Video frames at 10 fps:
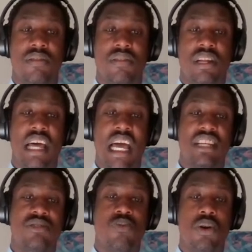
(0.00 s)
the
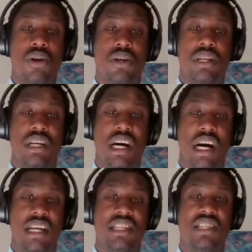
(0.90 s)
last word
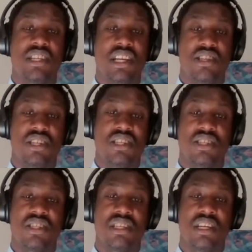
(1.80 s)
on
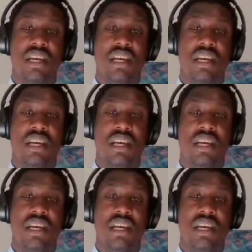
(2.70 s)
decisions